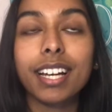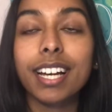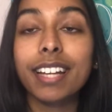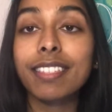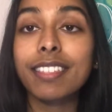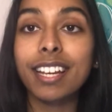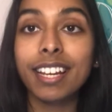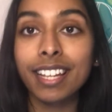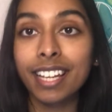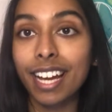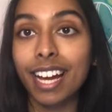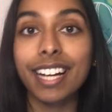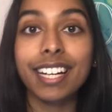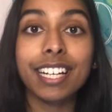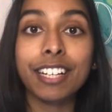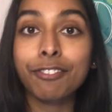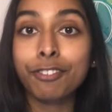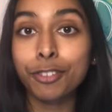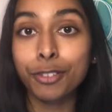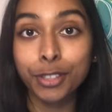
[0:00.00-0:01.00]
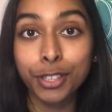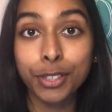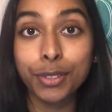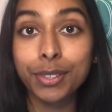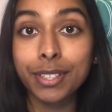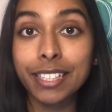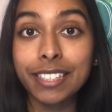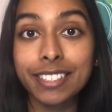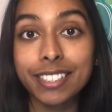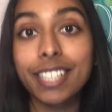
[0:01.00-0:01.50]
And then yeah, if your
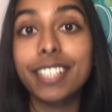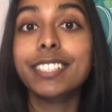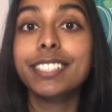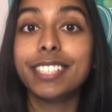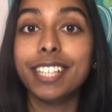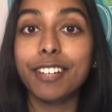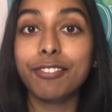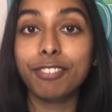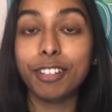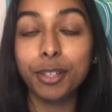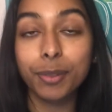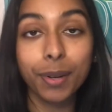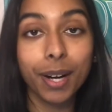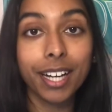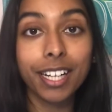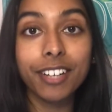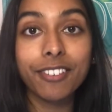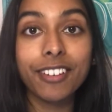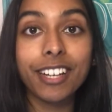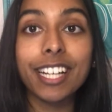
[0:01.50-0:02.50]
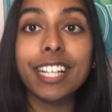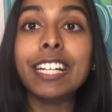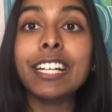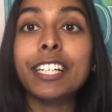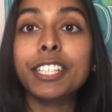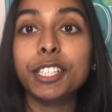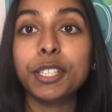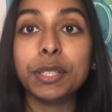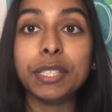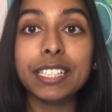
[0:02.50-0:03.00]
uni does require it,
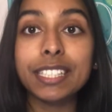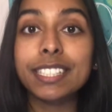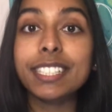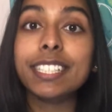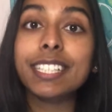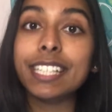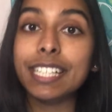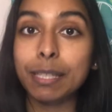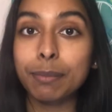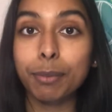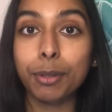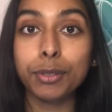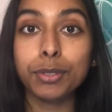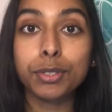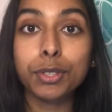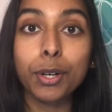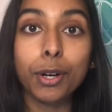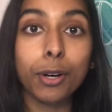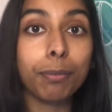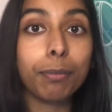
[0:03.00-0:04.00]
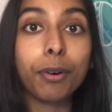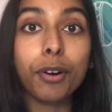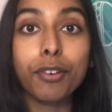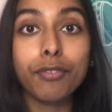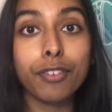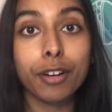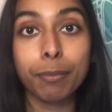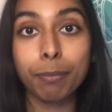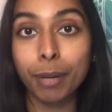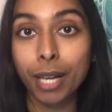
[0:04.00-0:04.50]
you need to keep on top
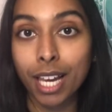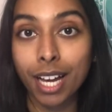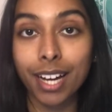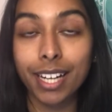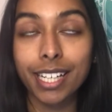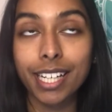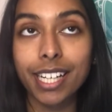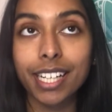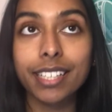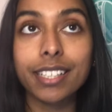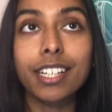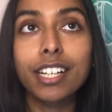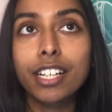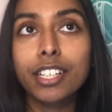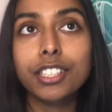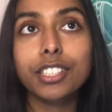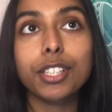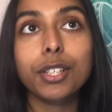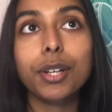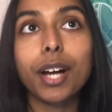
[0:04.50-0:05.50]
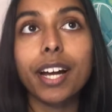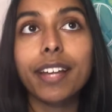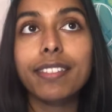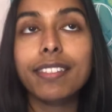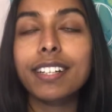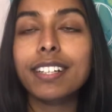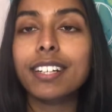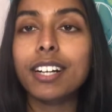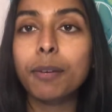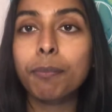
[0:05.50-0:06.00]
of applying. So I
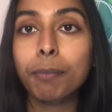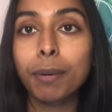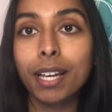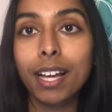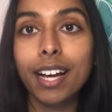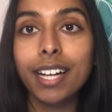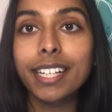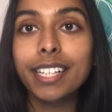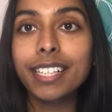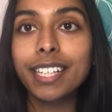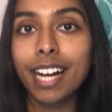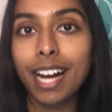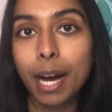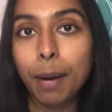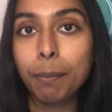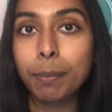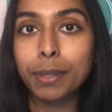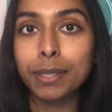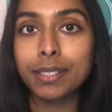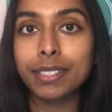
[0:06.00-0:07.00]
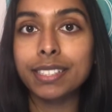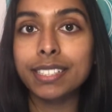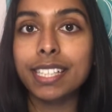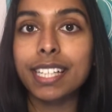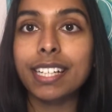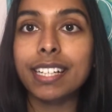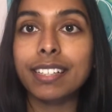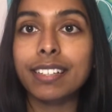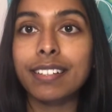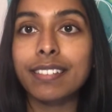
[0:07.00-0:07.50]
think applying happens
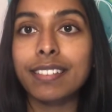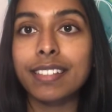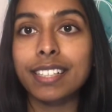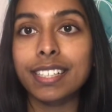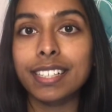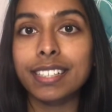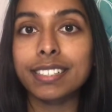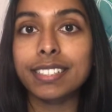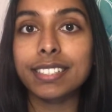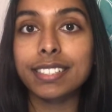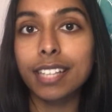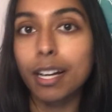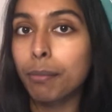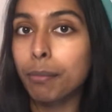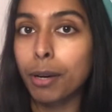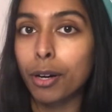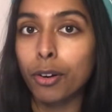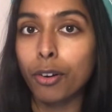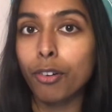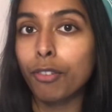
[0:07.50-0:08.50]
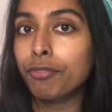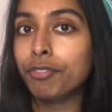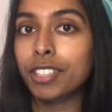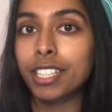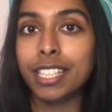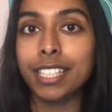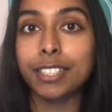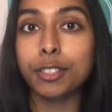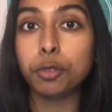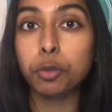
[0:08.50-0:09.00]
in the summer of
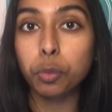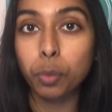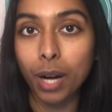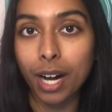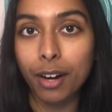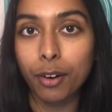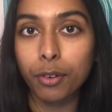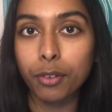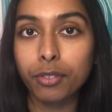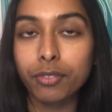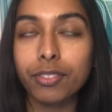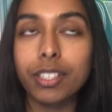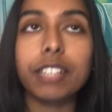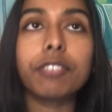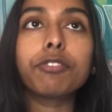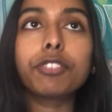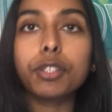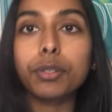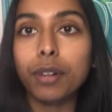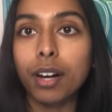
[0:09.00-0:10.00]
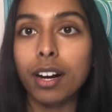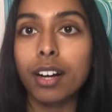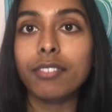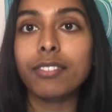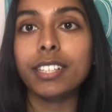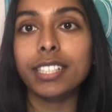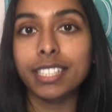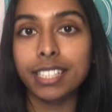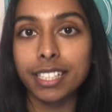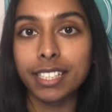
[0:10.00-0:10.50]
year 12 if you
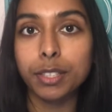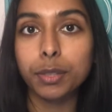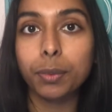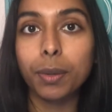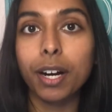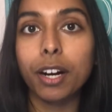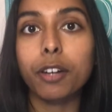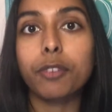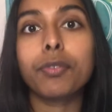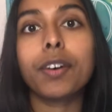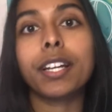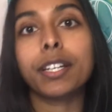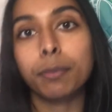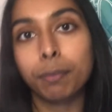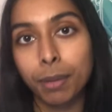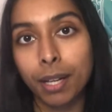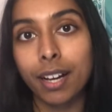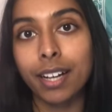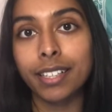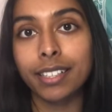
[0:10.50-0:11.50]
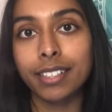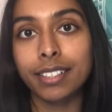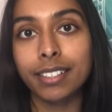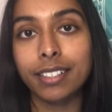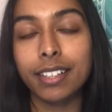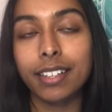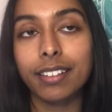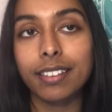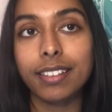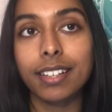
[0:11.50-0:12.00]
are in year 12 and applying in
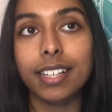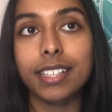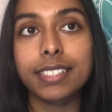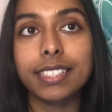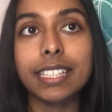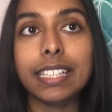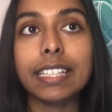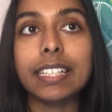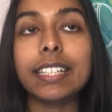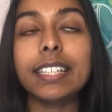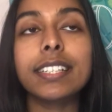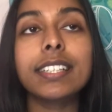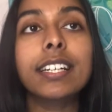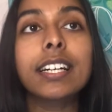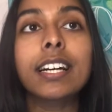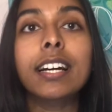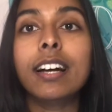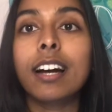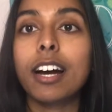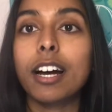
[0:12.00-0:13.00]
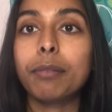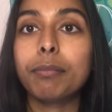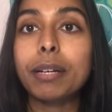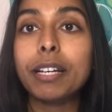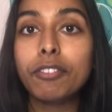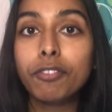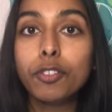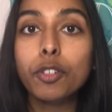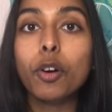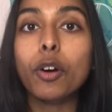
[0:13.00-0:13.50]
year 13. Um,
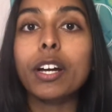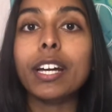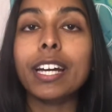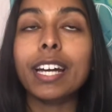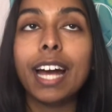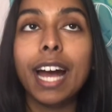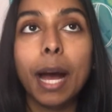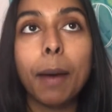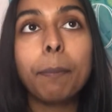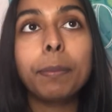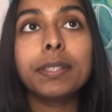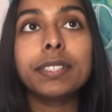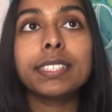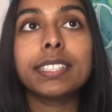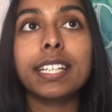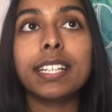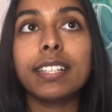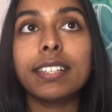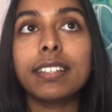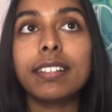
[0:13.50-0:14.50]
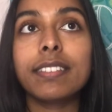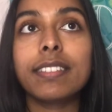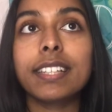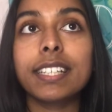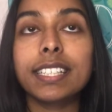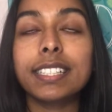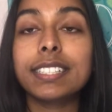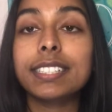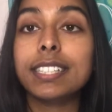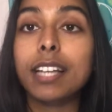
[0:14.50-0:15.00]
if not, it happens in
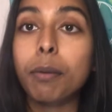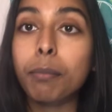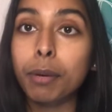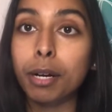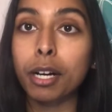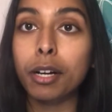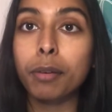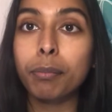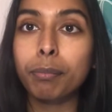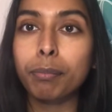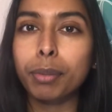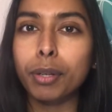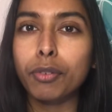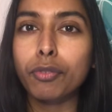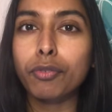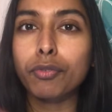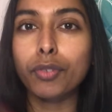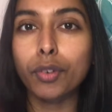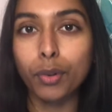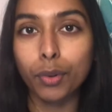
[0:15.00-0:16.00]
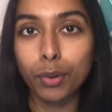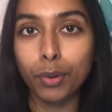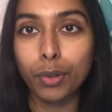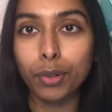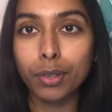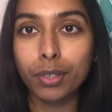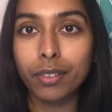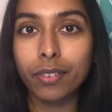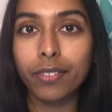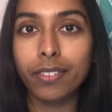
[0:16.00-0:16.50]
the summer
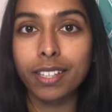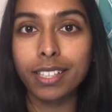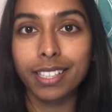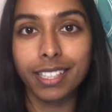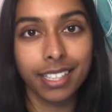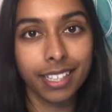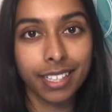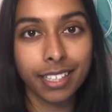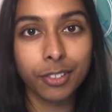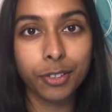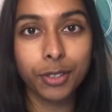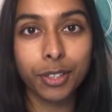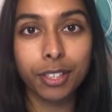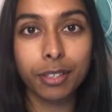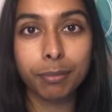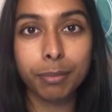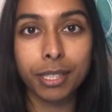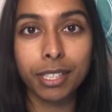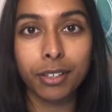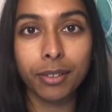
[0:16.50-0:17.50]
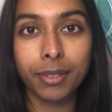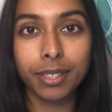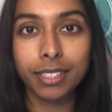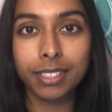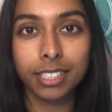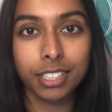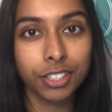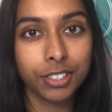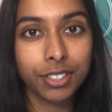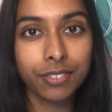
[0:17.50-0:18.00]
before the year you're going to be going
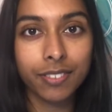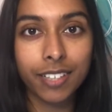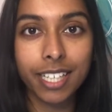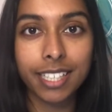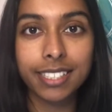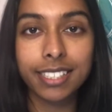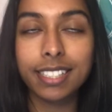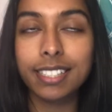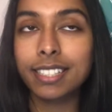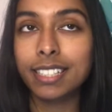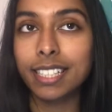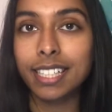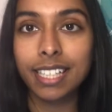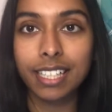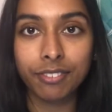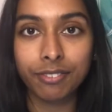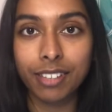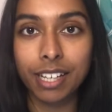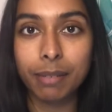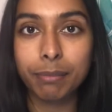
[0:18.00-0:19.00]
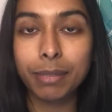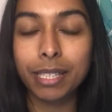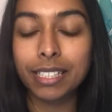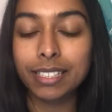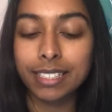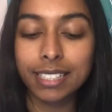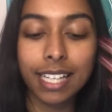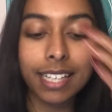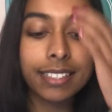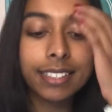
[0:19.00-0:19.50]
to university, if that
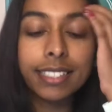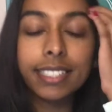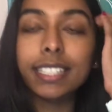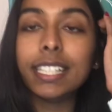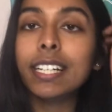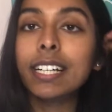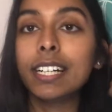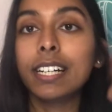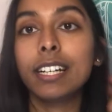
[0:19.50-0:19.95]
makes sense.